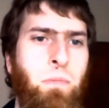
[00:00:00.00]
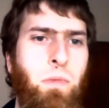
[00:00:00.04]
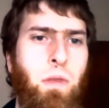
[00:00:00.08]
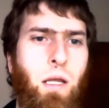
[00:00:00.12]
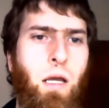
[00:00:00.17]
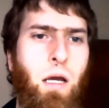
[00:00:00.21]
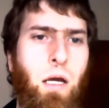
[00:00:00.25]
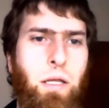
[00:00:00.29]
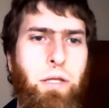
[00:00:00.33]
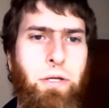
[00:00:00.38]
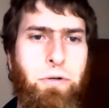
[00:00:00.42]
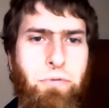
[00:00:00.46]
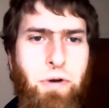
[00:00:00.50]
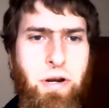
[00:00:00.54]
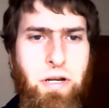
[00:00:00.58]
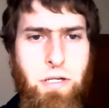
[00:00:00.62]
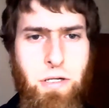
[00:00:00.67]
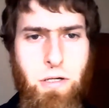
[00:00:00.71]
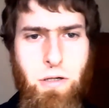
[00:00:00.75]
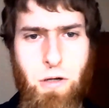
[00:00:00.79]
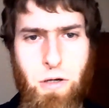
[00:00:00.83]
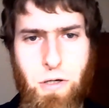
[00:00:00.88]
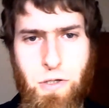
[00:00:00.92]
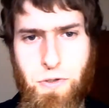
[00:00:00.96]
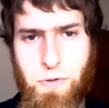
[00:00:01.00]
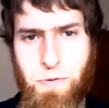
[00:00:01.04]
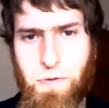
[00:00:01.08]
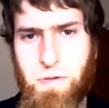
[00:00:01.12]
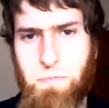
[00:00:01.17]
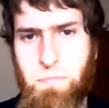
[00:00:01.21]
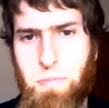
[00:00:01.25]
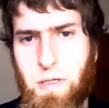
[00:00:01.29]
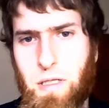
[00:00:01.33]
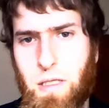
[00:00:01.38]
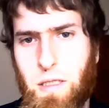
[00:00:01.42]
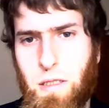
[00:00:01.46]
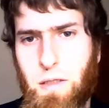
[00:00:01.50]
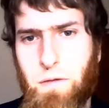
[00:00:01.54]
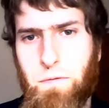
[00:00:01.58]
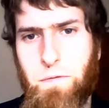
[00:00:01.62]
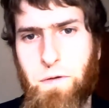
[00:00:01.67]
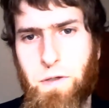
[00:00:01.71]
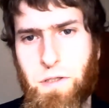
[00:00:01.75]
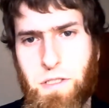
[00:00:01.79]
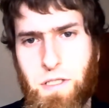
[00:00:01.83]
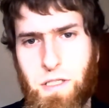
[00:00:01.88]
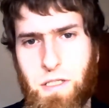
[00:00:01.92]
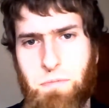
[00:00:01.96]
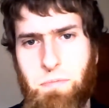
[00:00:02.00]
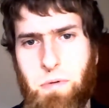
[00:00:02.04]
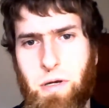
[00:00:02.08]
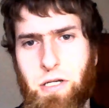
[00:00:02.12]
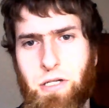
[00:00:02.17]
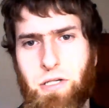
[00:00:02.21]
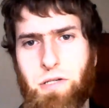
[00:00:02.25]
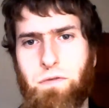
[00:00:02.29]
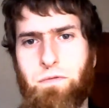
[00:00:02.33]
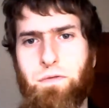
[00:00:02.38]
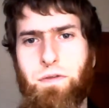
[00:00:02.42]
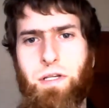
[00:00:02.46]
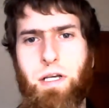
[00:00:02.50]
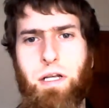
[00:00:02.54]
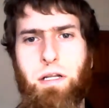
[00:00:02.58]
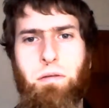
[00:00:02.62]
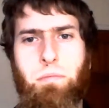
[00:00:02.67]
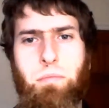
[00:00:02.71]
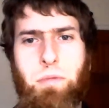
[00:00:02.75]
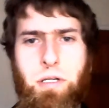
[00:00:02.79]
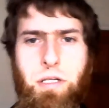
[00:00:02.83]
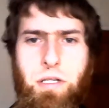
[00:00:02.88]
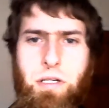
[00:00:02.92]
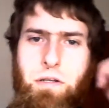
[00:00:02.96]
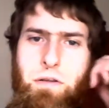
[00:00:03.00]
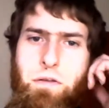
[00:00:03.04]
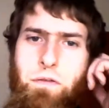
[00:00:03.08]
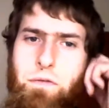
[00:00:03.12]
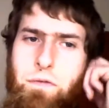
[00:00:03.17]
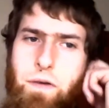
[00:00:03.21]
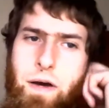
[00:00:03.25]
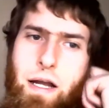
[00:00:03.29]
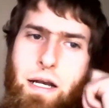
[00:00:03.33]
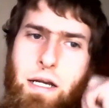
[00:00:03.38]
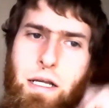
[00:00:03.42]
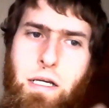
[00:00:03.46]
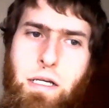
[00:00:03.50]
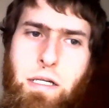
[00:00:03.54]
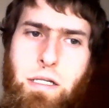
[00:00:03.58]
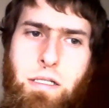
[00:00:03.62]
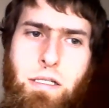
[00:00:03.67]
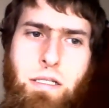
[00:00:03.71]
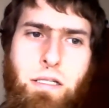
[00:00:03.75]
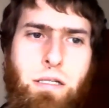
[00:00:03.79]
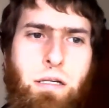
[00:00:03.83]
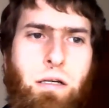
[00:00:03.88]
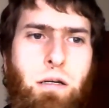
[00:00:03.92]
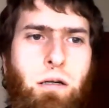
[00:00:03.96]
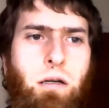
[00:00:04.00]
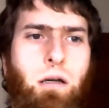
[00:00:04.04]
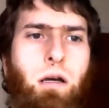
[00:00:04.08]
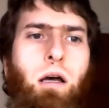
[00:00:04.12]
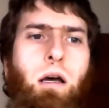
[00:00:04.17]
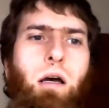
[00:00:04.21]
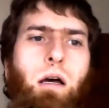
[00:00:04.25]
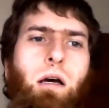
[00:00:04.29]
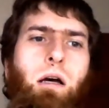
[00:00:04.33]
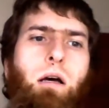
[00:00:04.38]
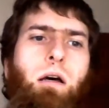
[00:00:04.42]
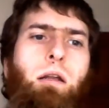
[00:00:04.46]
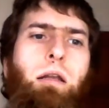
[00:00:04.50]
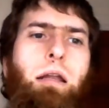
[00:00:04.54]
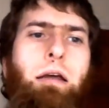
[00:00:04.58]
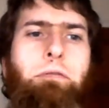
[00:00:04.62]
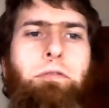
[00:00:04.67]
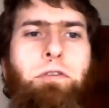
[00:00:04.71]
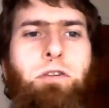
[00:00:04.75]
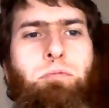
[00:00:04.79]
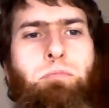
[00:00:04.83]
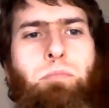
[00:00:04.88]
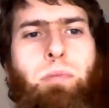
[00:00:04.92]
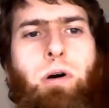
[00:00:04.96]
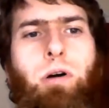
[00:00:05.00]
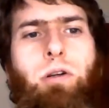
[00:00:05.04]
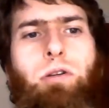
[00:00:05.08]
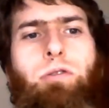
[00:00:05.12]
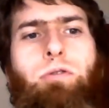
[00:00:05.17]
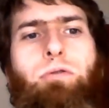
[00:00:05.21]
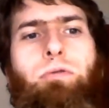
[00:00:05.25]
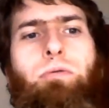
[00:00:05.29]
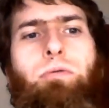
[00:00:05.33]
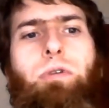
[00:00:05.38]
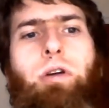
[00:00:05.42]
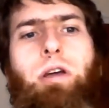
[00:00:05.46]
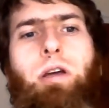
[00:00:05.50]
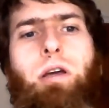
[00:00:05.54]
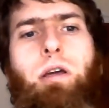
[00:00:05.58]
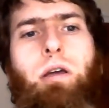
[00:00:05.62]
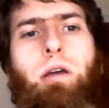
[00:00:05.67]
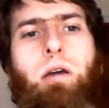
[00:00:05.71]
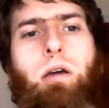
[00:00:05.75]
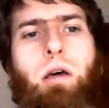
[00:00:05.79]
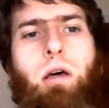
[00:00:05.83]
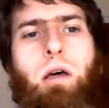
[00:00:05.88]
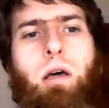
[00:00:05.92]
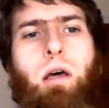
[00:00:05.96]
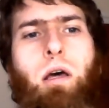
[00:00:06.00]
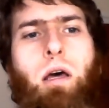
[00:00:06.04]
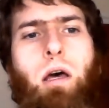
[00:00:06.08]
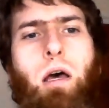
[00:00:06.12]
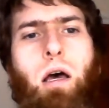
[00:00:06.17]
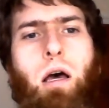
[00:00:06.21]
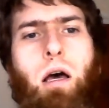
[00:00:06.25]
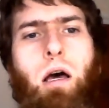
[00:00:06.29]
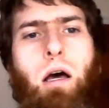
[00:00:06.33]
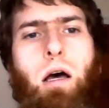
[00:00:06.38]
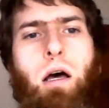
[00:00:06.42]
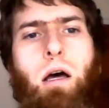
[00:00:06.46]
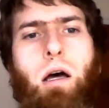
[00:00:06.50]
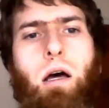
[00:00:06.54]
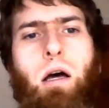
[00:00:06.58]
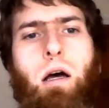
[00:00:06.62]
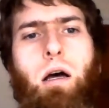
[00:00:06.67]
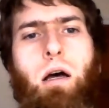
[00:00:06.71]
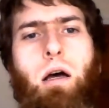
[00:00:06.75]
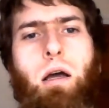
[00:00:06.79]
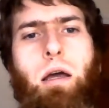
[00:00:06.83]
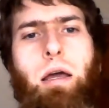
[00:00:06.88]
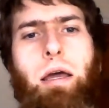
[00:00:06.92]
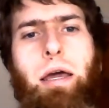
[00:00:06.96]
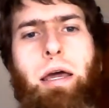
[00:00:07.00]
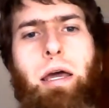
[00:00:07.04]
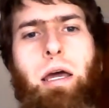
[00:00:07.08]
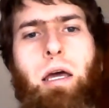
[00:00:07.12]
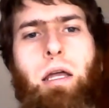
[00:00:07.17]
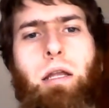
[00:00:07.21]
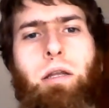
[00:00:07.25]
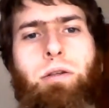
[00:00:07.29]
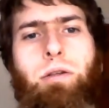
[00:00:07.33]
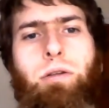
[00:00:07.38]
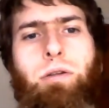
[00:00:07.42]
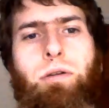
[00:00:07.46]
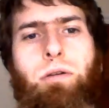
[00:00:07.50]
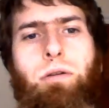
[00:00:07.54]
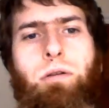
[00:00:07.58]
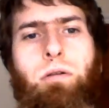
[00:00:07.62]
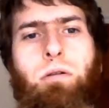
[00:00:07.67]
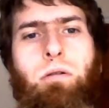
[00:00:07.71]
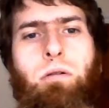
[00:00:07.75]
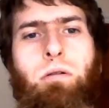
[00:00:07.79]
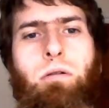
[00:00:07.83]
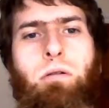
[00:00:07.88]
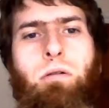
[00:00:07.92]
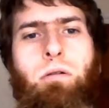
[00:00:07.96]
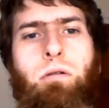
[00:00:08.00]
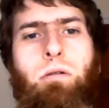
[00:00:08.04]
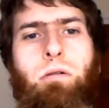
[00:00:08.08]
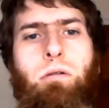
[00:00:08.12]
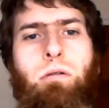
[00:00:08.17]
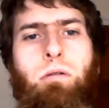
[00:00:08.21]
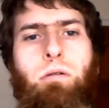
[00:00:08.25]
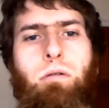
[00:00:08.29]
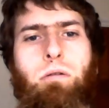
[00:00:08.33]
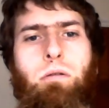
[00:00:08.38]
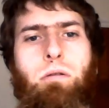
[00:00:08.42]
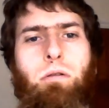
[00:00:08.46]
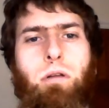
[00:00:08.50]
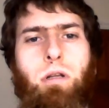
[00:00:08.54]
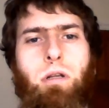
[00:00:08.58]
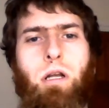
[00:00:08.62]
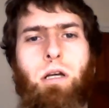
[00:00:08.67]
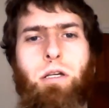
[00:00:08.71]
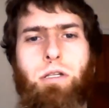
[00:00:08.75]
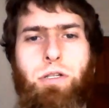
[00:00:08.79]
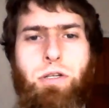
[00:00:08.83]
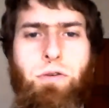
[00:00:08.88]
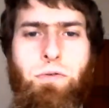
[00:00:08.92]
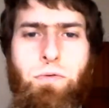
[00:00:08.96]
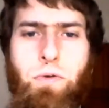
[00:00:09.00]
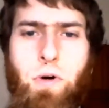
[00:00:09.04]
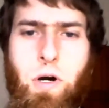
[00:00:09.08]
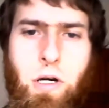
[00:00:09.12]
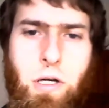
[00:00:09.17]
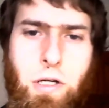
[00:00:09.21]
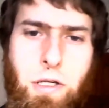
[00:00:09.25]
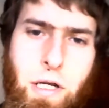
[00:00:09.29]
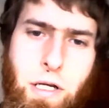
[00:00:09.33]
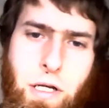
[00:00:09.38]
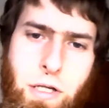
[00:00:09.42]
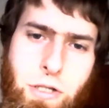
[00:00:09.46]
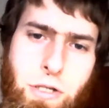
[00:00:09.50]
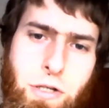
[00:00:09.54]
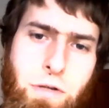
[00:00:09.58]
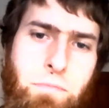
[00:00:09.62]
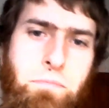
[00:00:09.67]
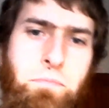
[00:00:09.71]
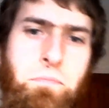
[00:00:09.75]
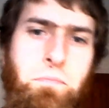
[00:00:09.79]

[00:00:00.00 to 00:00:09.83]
The great enclosure is built, the first expansion of the settlement into the valleys, lavish pottery, and the class Q architecture.